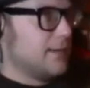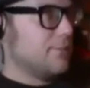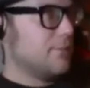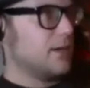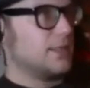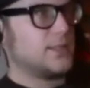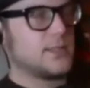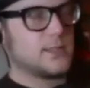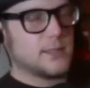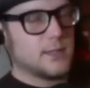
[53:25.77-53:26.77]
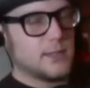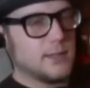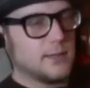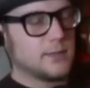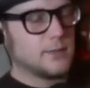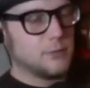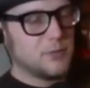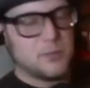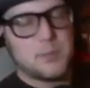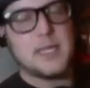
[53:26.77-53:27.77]
amongst a group
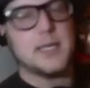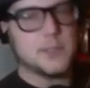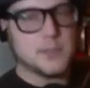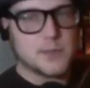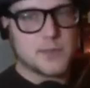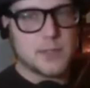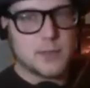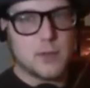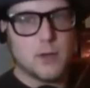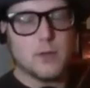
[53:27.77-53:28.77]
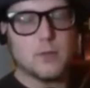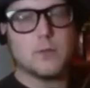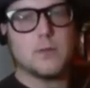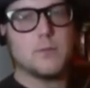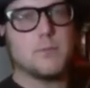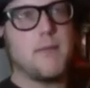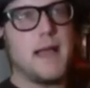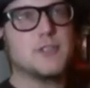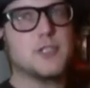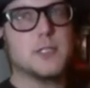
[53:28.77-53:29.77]
of peers that are all
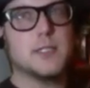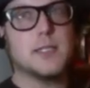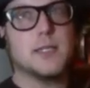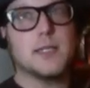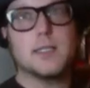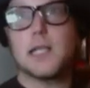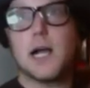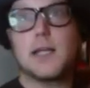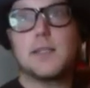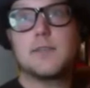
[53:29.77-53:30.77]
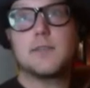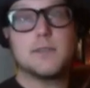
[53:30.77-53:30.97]
magically inclined,